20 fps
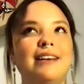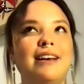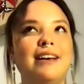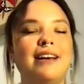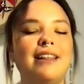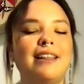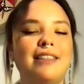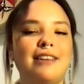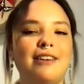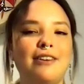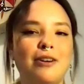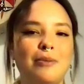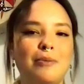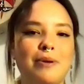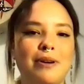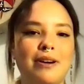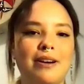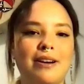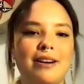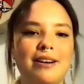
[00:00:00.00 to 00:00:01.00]

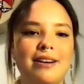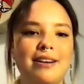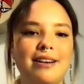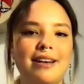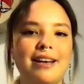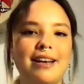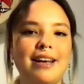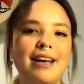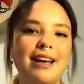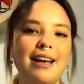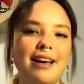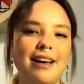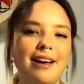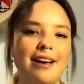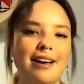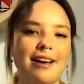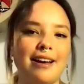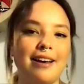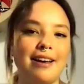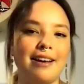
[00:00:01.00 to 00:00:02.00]
thunderbird
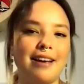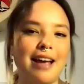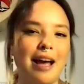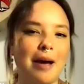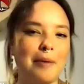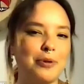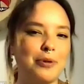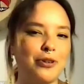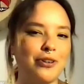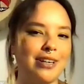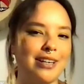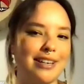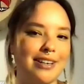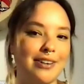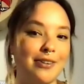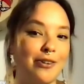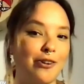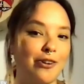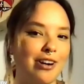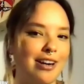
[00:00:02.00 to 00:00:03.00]
capturing an
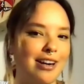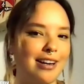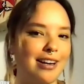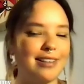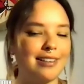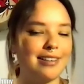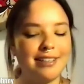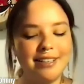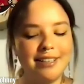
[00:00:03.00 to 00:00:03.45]
orca.